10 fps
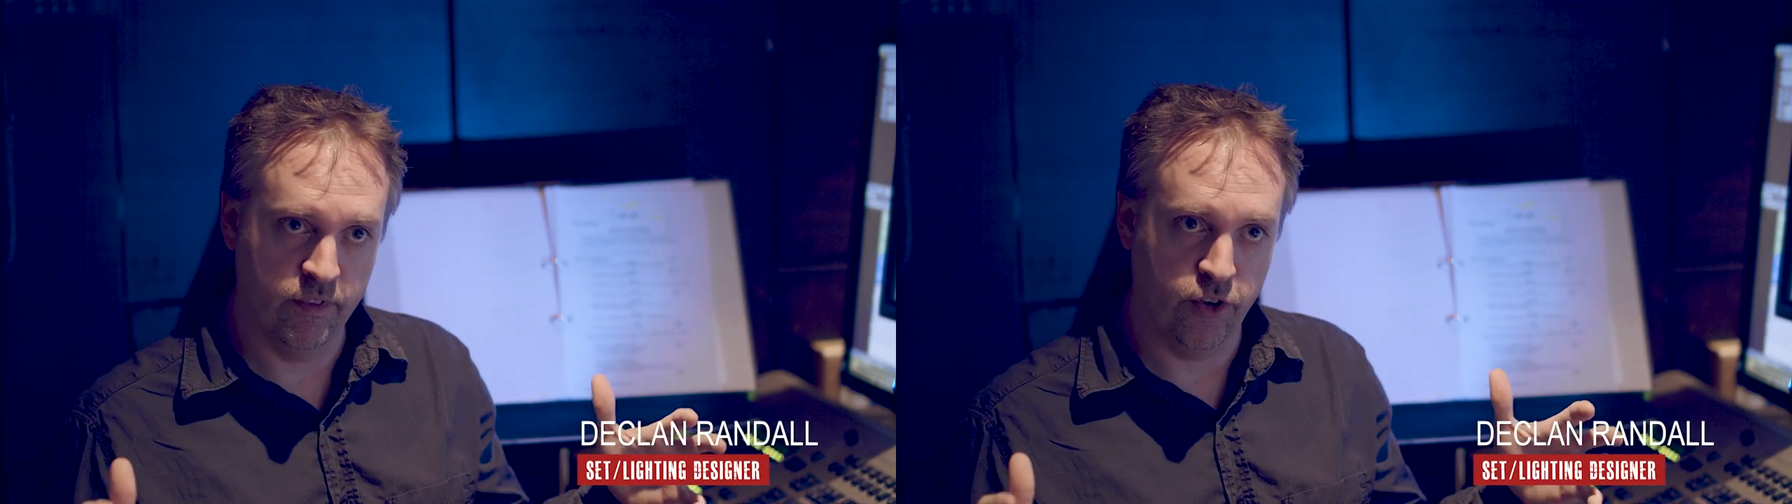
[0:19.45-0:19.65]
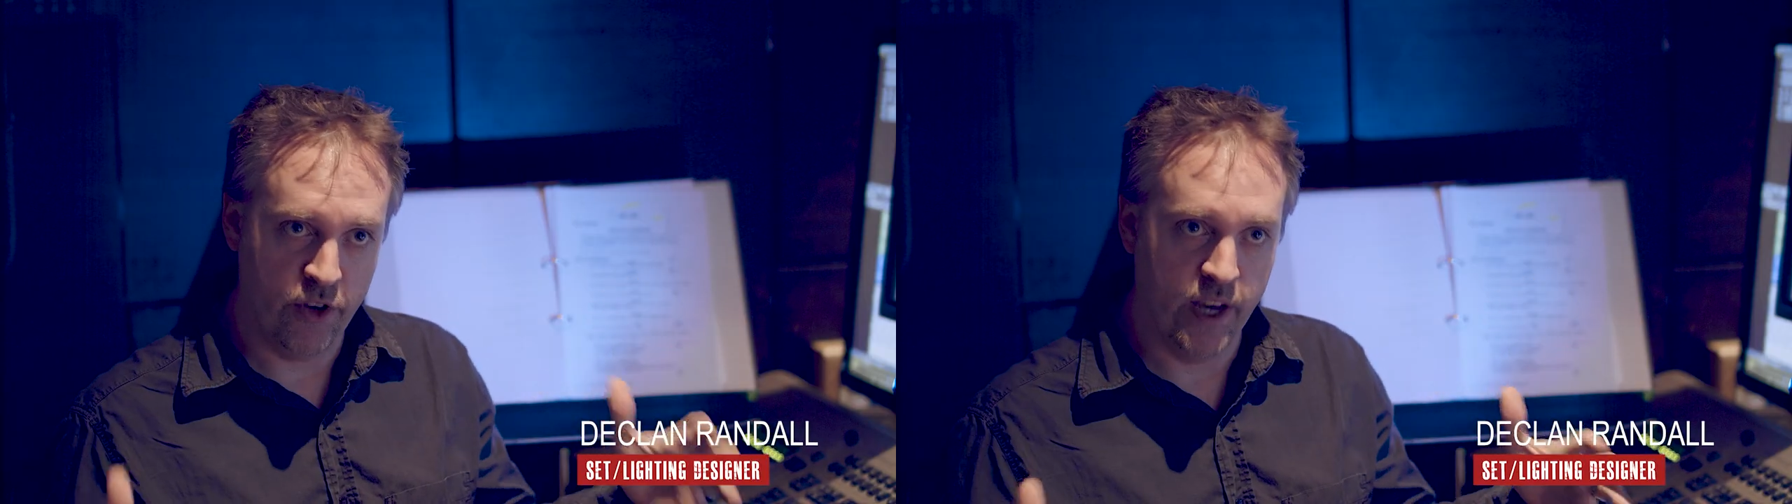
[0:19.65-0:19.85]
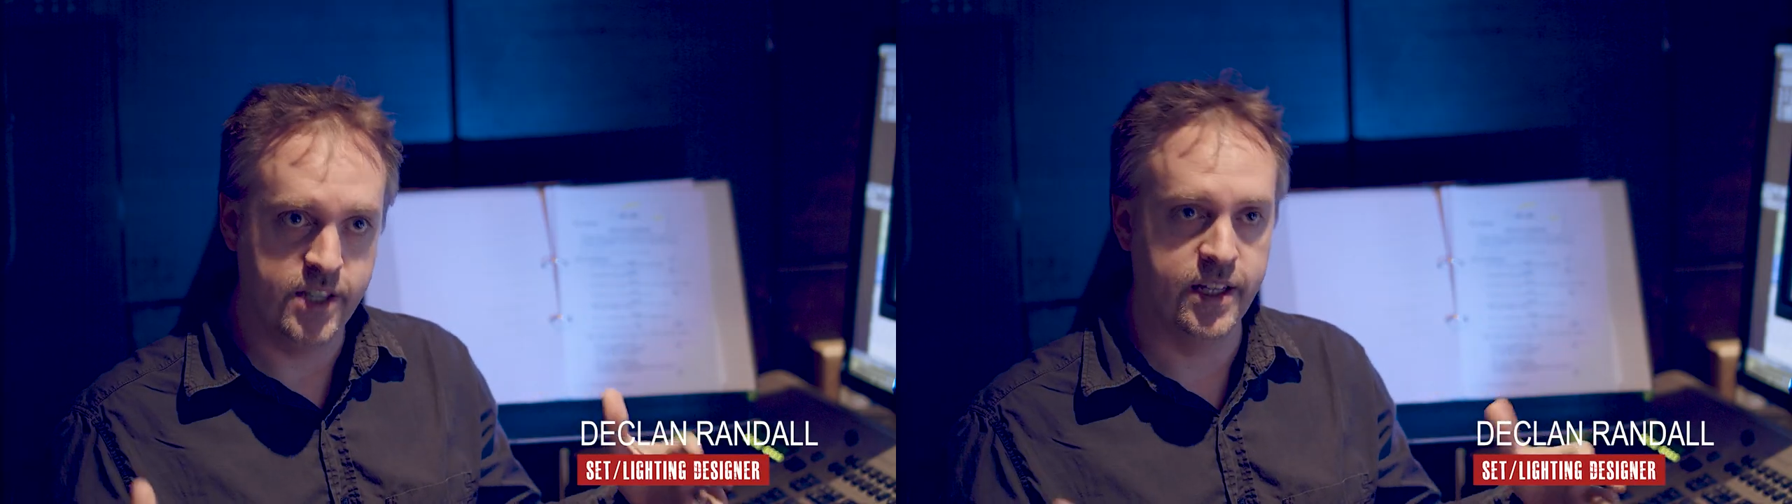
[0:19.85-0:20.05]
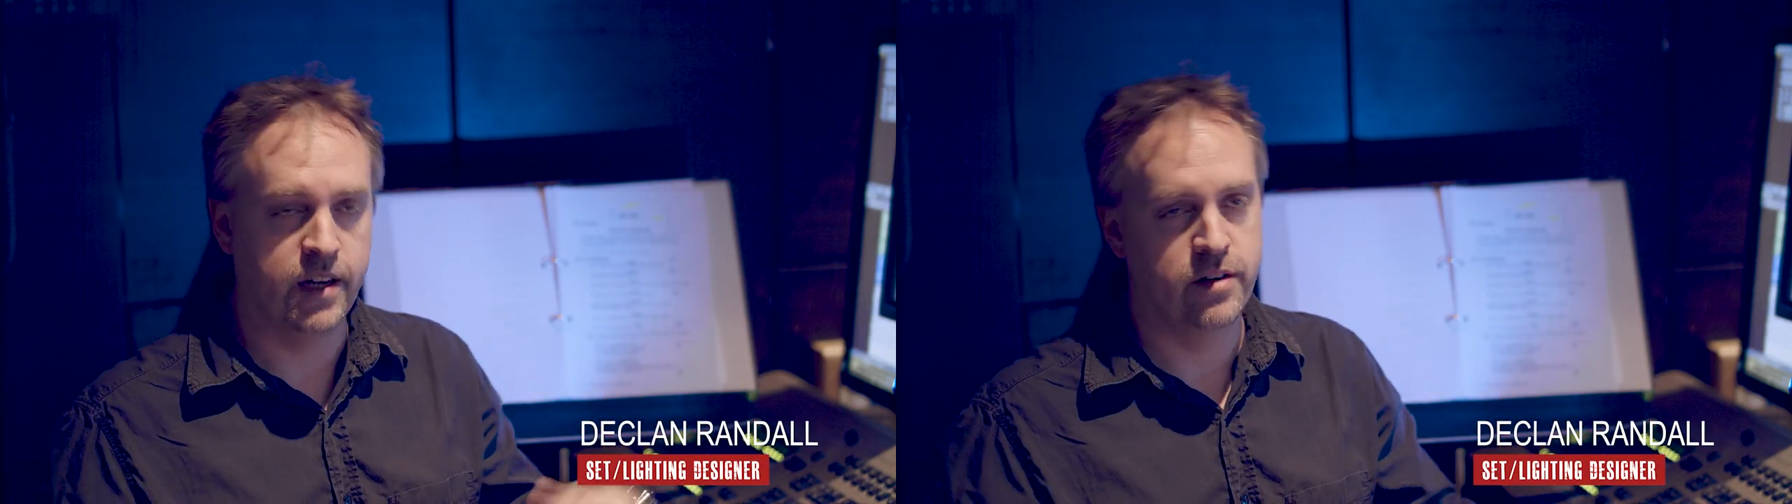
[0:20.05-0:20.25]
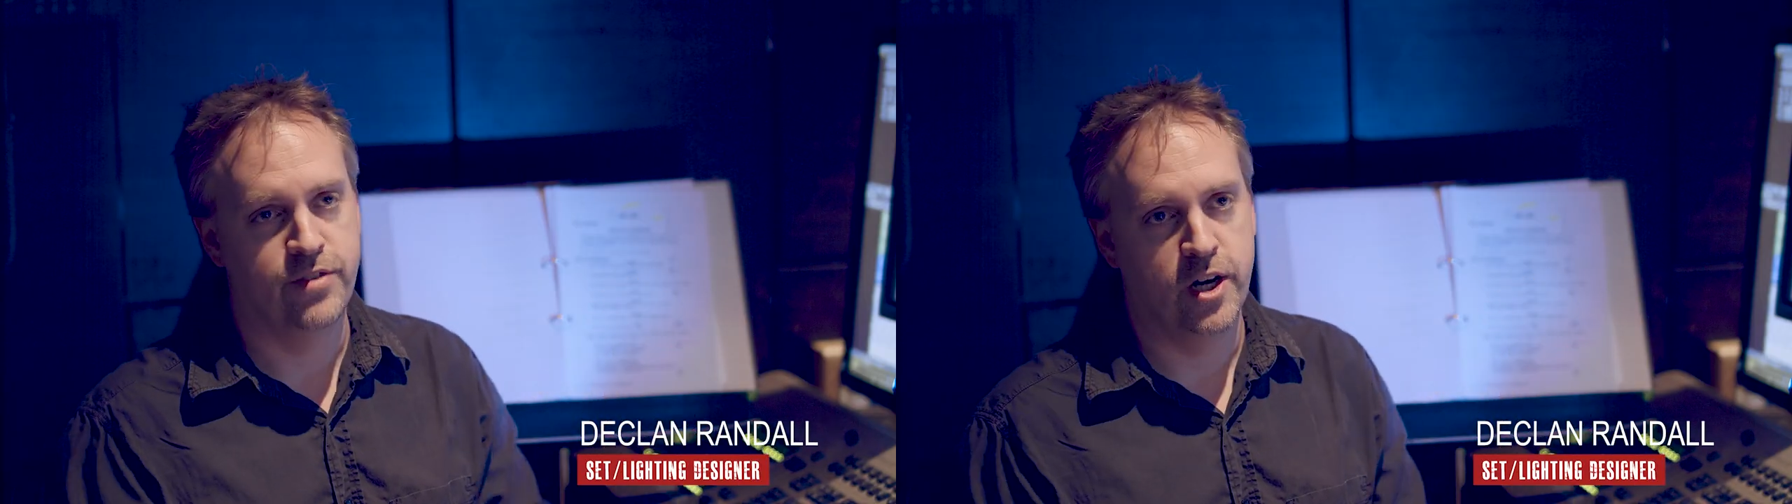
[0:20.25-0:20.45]
creating
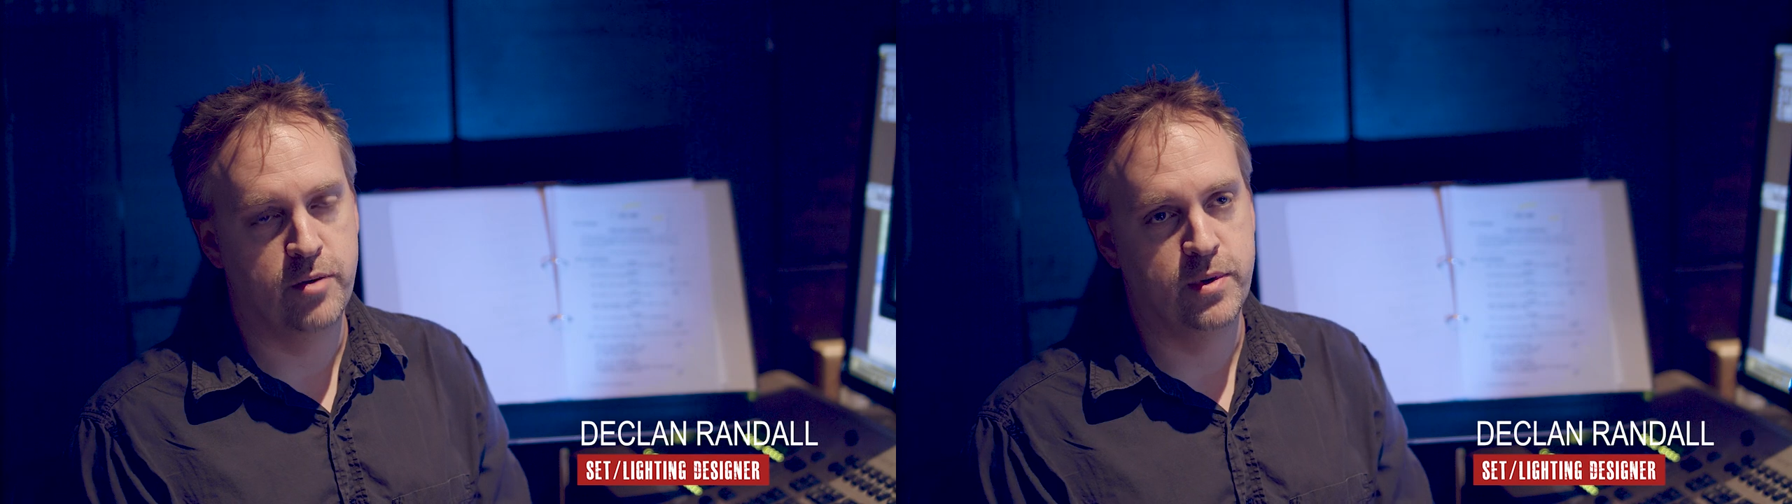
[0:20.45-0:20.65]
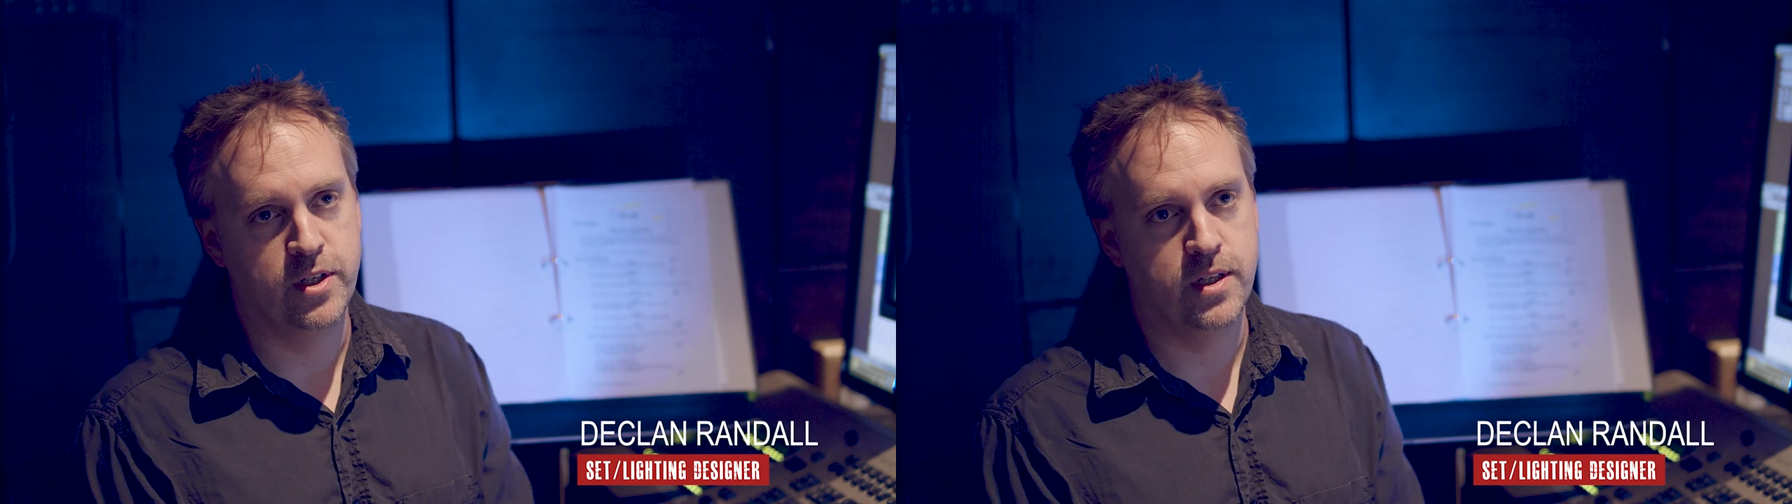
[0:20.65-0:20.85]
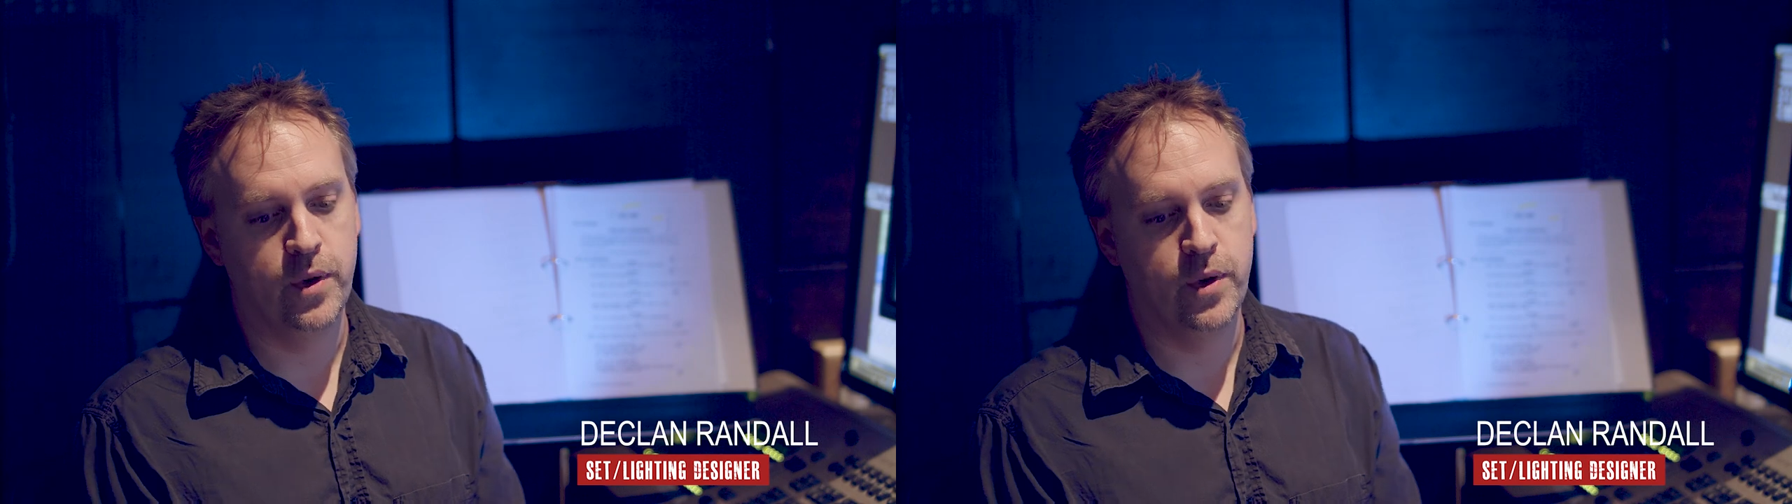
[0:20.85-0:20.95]
our environment,